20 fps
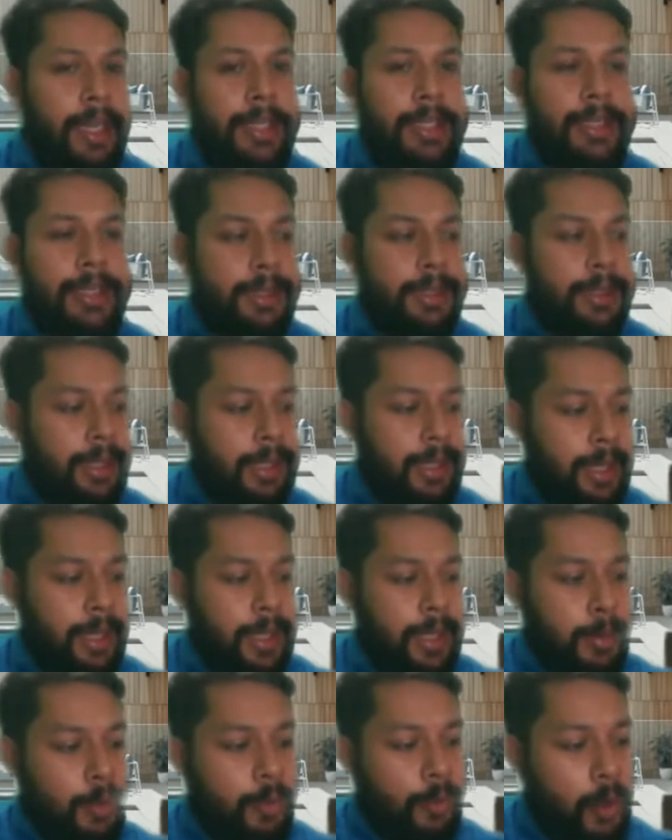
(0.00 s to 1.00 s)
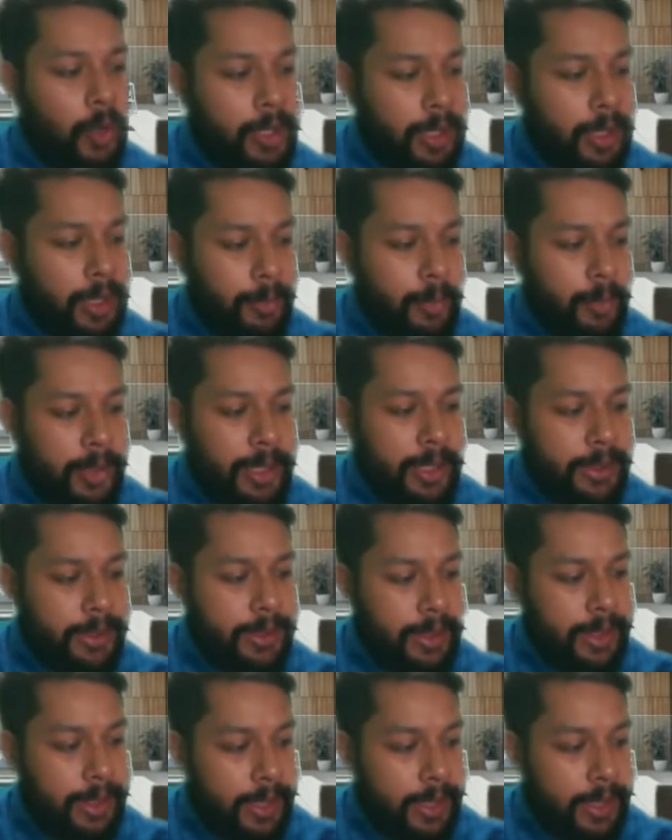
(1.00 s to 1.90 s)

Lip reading: just remove all the components